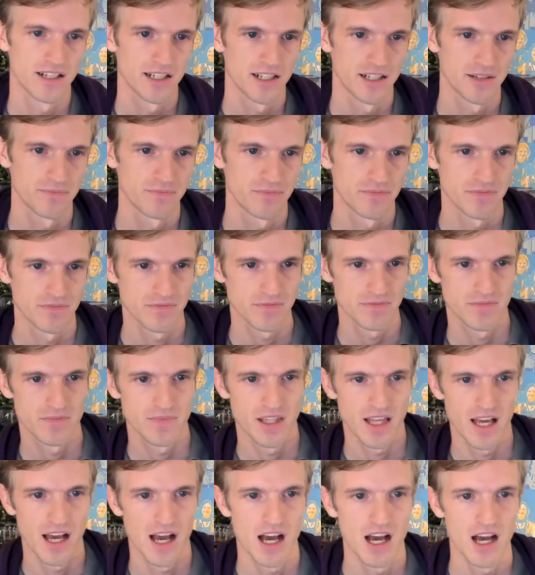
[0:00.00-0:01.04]
um,
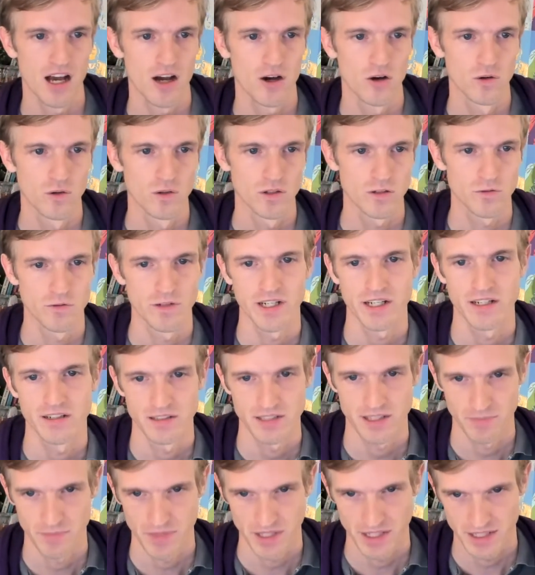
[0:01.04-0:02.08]
how
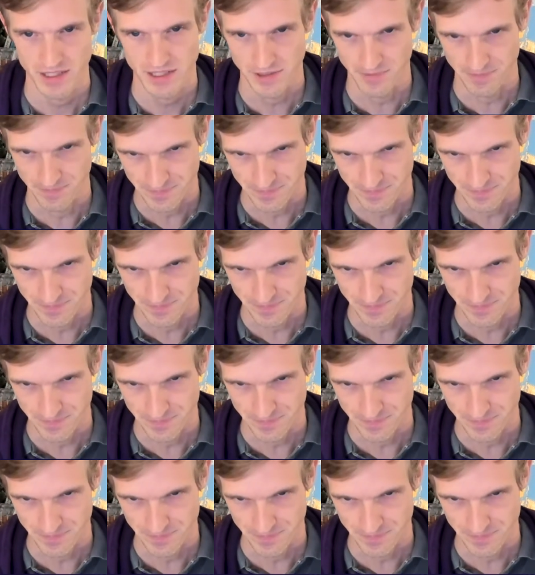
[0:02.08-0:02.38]
critical something is.